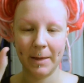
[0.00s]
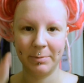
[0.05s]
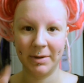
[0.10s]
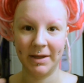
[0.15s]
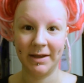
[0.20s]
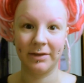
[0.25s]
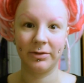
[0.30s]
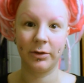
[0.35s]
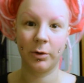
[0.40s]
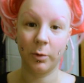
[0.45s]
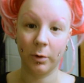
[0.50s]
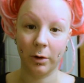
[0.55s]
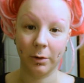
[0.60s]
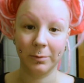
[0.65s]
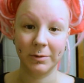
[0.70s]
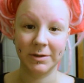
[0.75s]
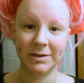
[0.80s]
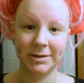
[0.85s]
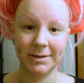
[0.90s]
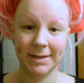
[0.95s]
pink and the
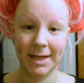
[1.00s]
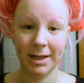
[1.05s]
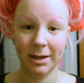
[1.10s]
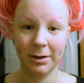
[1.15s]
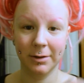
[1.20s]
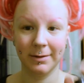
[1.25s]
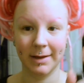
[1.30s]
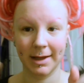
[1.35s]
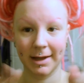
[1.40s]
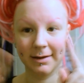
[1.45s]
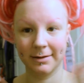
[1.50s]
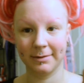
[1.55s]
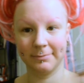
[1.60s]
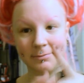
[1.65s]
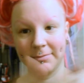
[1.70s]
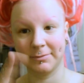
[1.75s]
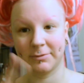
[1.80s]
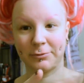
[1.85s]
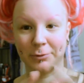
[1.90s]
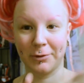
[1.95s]
core was yellow like
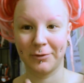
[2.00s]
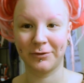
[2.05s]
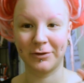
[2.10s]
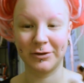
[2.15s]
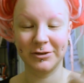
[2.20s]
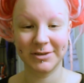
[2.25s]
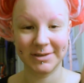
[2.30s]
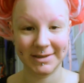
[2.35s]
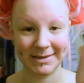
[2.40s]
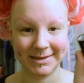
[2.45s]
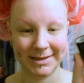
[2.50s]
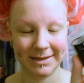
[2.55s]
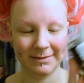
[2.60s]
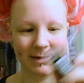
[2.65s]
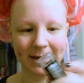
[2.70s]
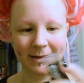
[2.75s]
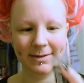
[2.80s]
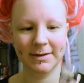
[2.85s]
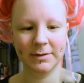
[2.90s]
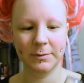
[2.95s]
reversed instead
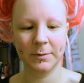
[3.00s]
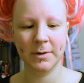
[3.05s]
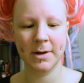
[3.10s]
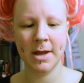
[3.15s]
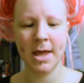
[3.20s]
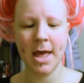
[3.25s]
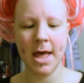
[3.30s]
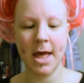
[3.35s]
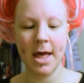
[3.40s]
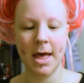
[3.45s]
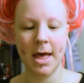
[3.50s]
of like this one